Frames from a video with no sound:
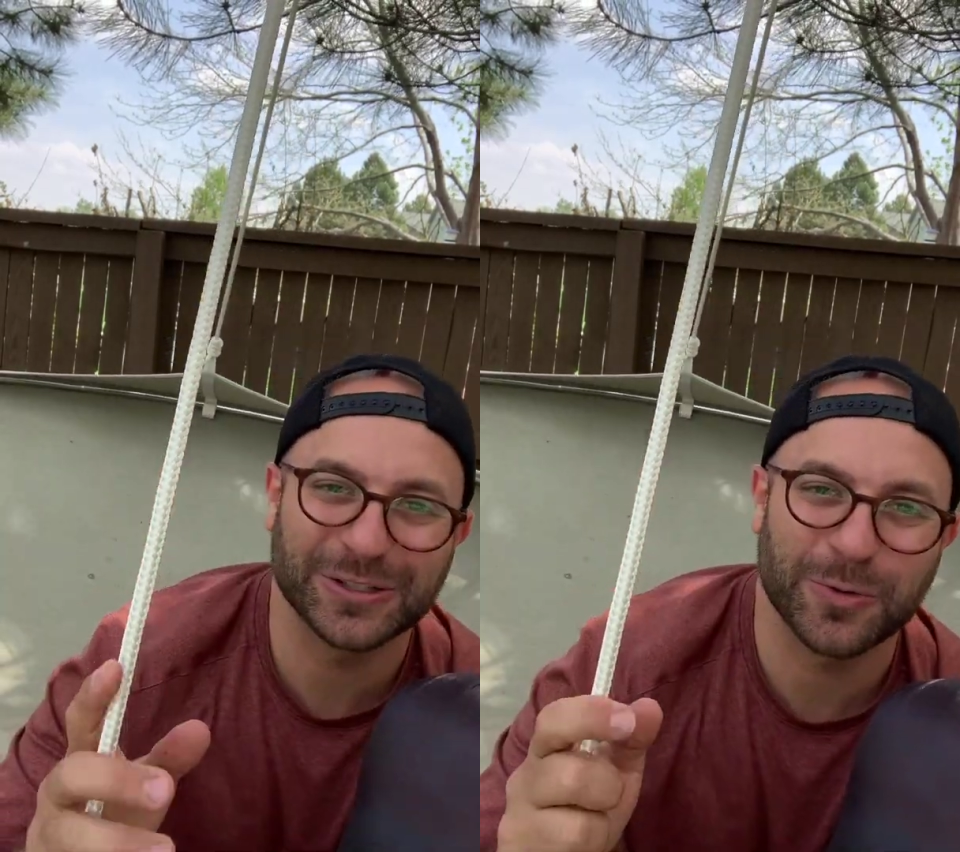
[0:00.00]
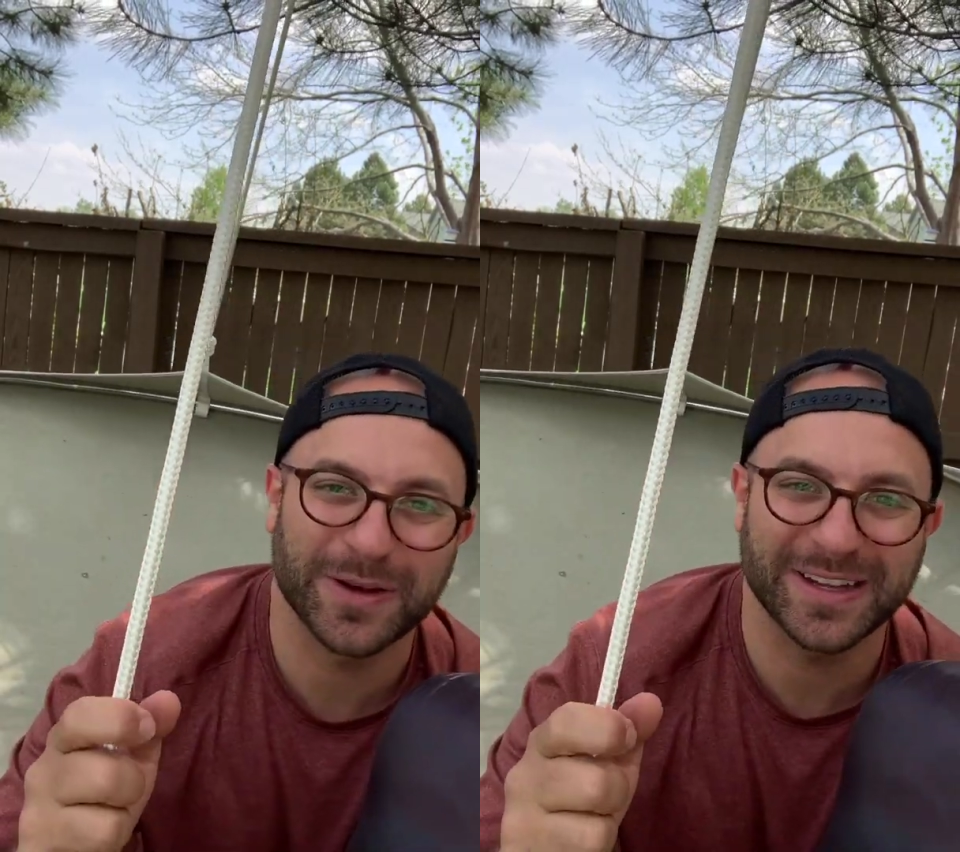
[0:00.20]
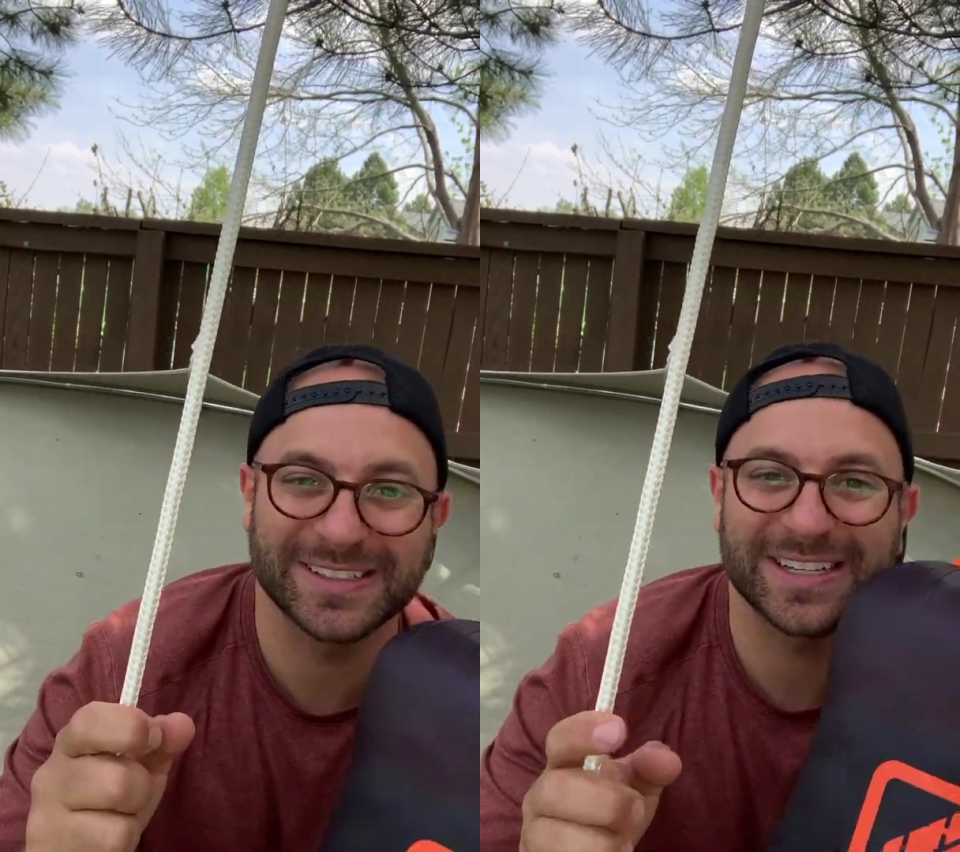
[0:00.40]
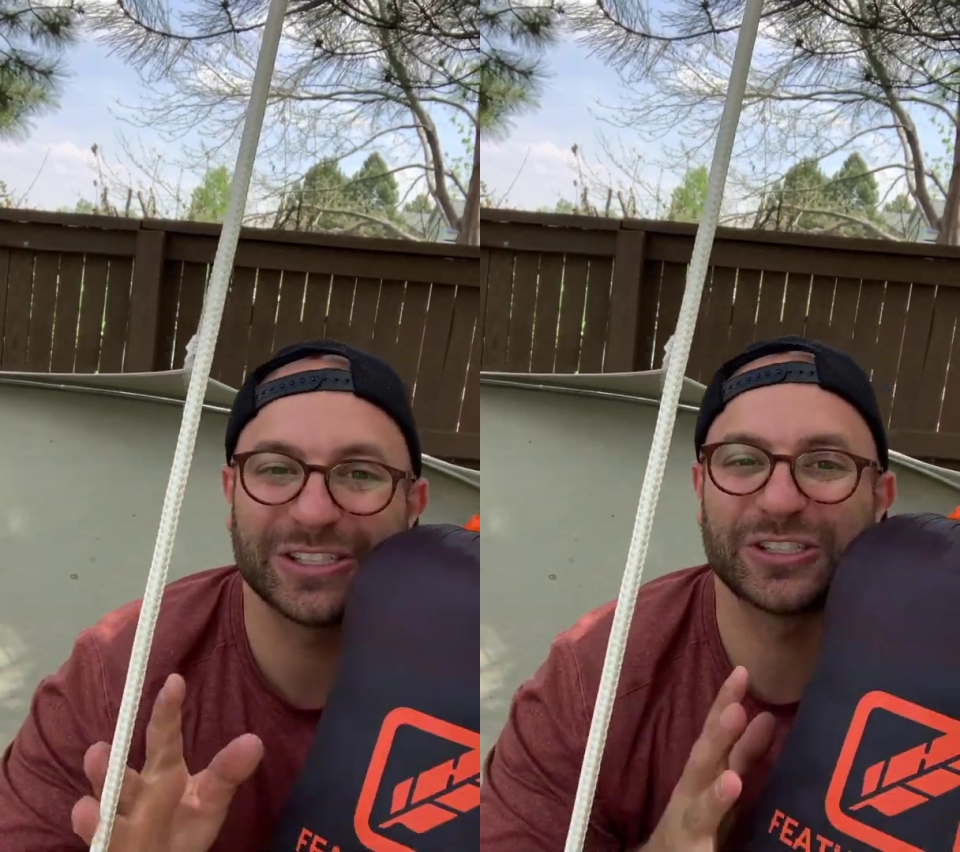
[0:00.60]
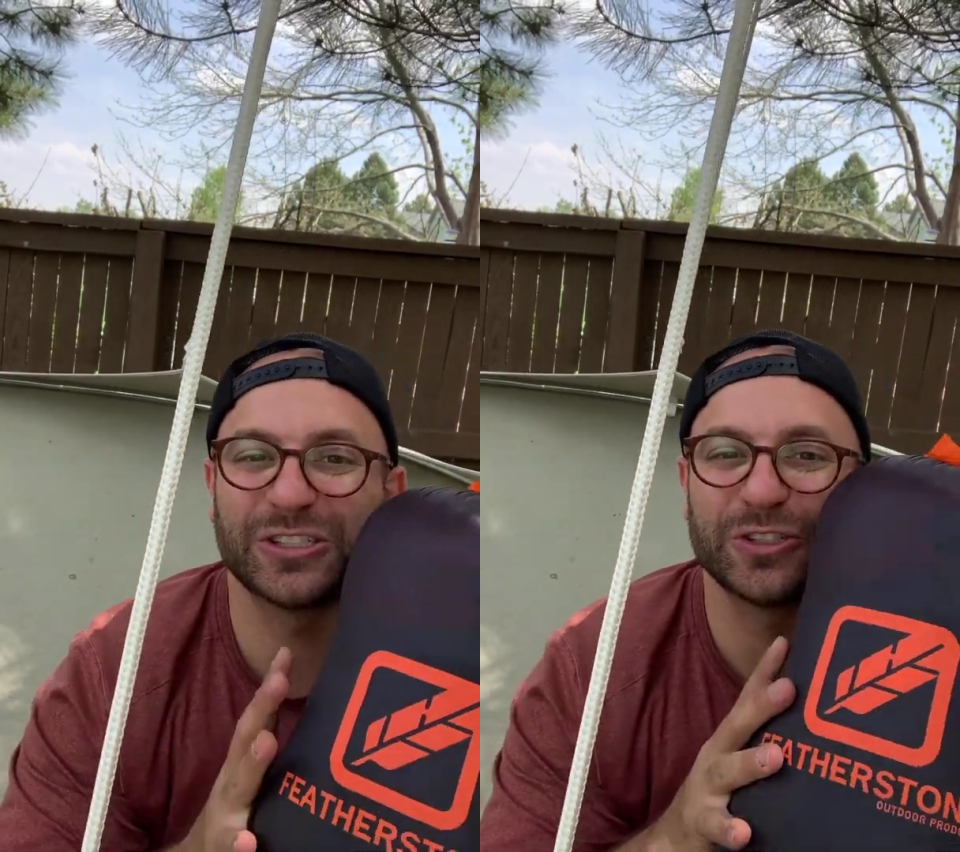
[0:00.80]
quilt is it is
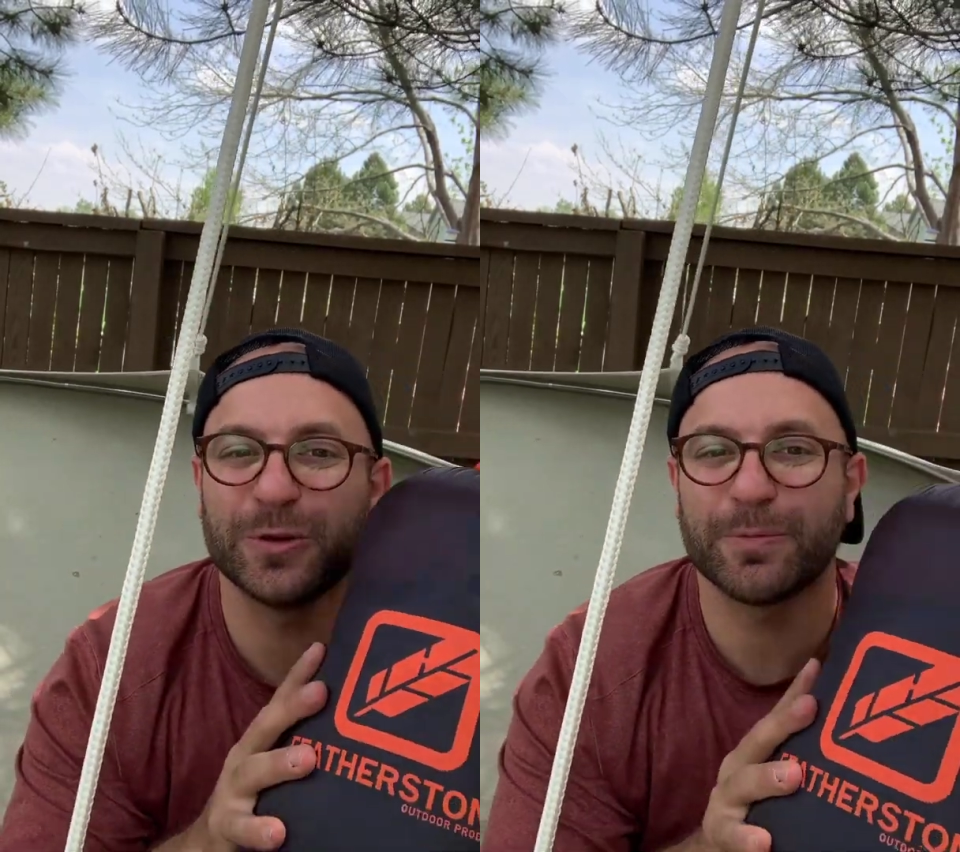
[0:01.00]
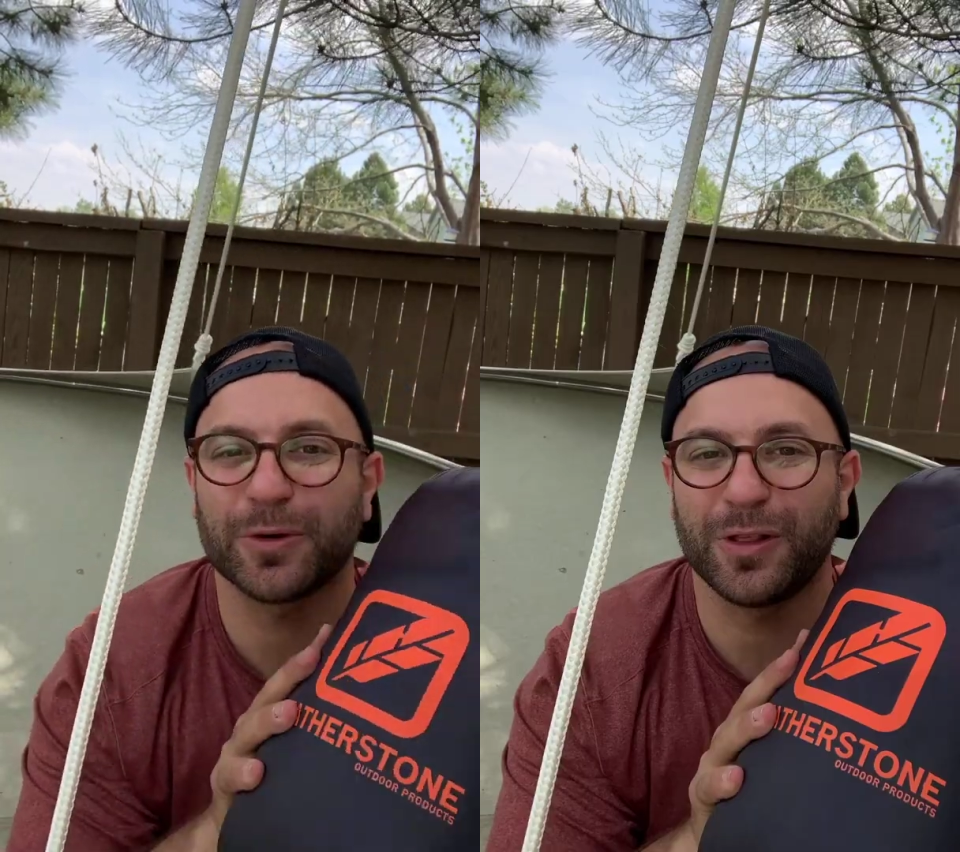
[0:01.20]
super